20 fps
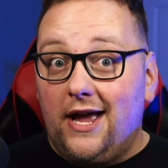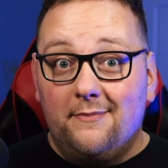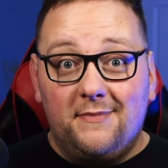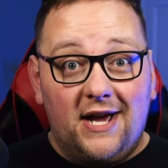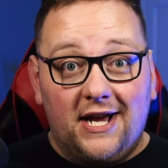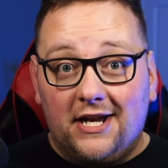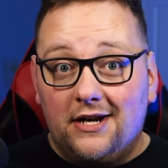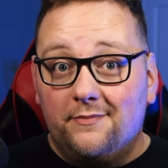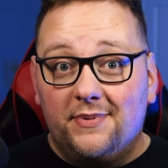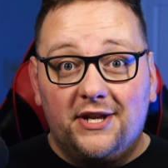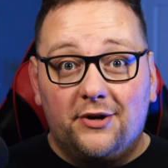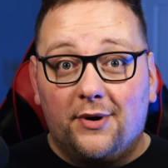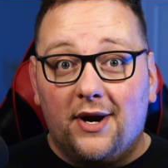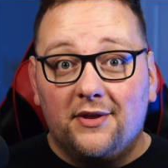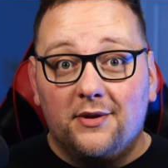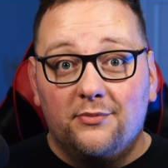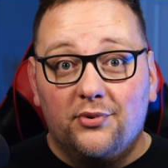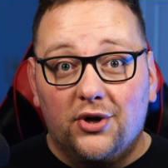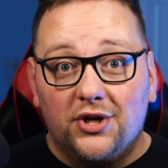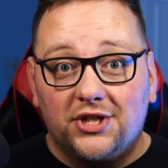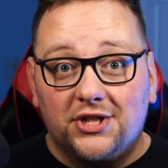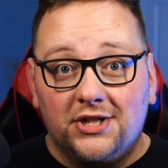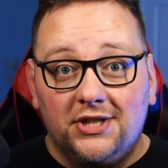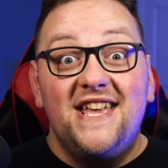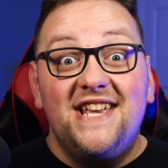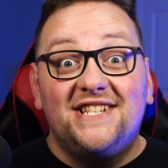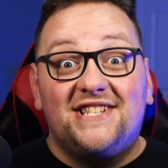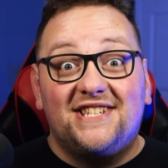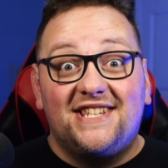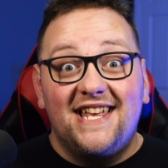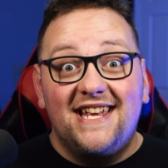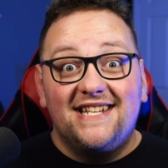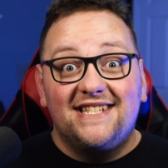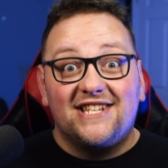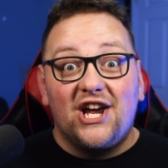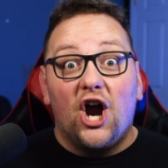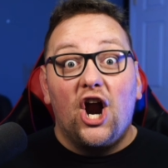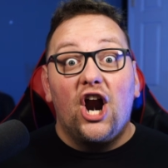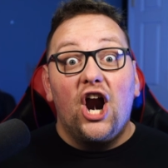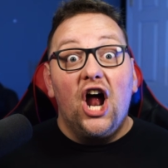I'm not gonna beat around the bush. These
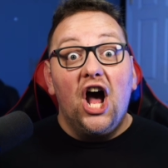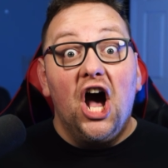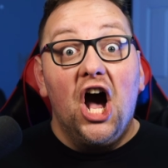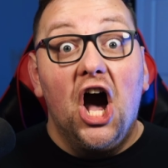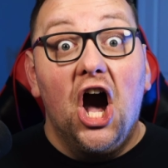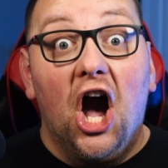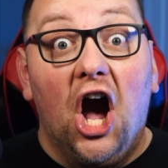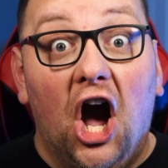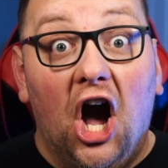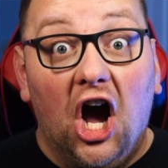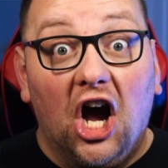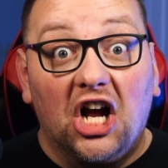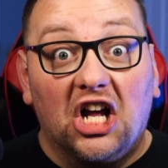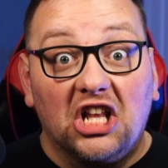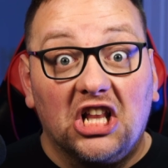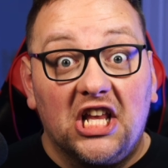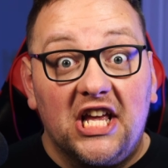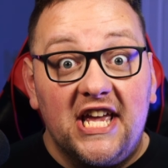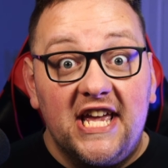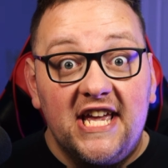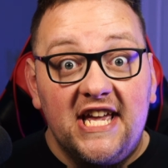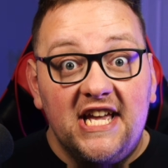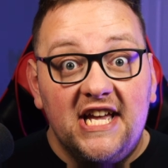things are ugly.